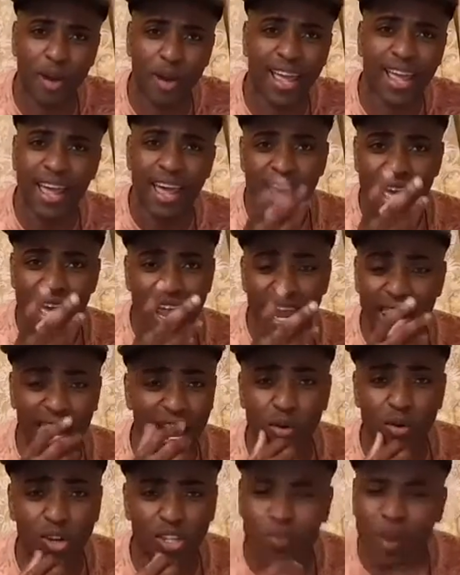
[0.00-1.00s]
my
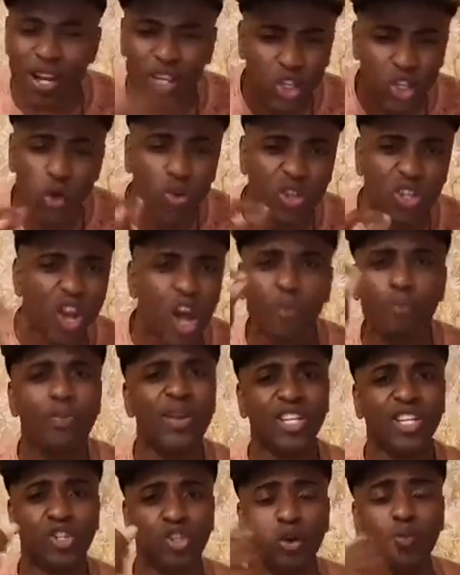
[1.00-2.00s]
language, but do
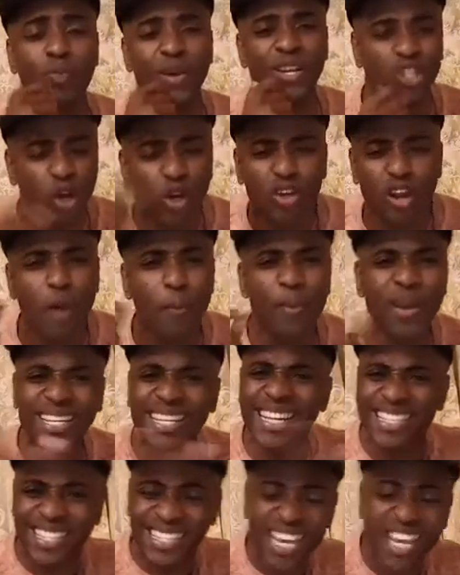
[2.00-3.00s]
not be stupid. Do not
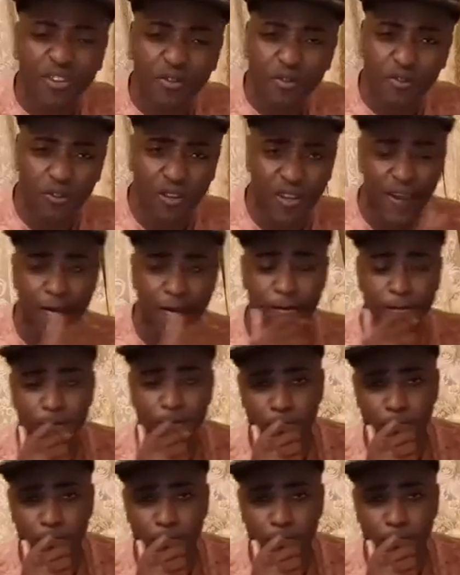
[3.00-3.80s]
be deceived.